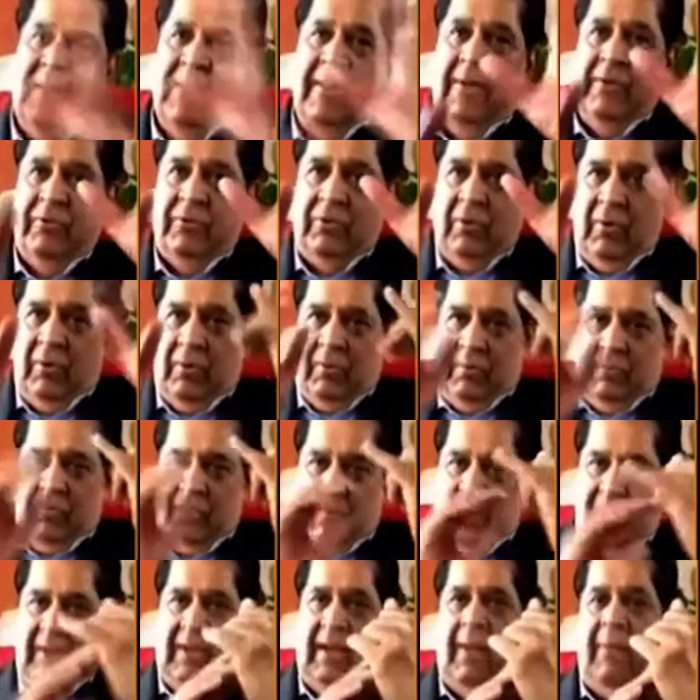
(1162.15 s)
So
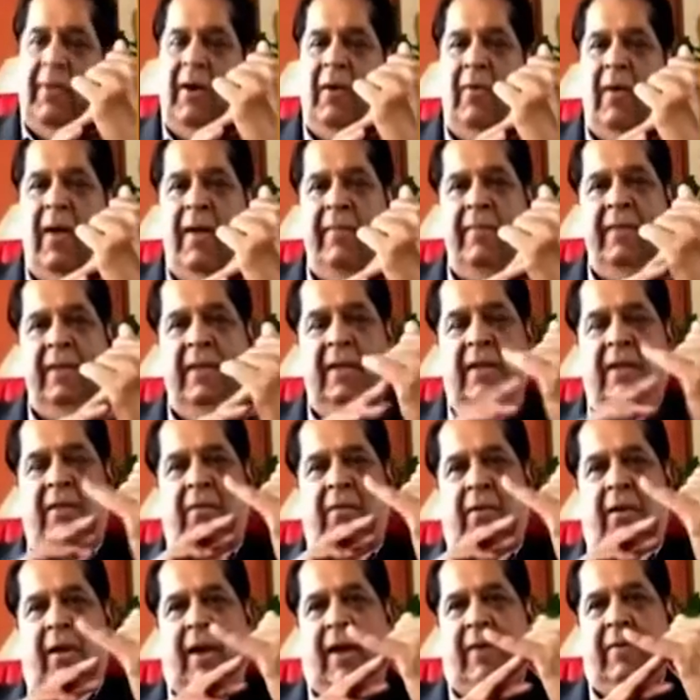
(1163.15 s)
double whammy,
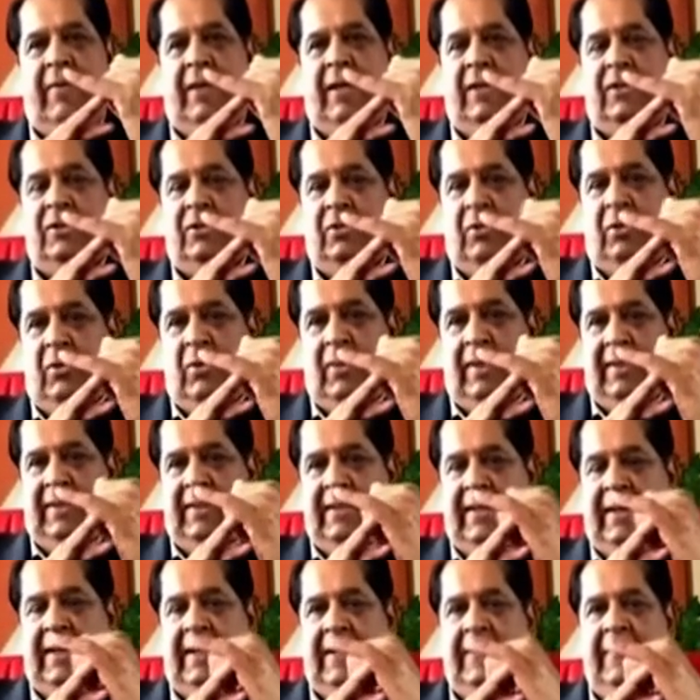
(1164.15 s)
you have an issue with
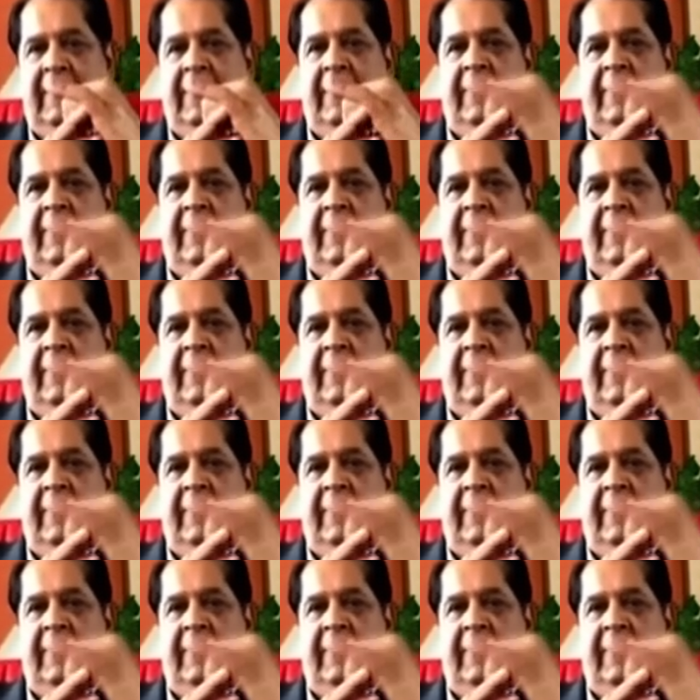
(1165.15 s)
the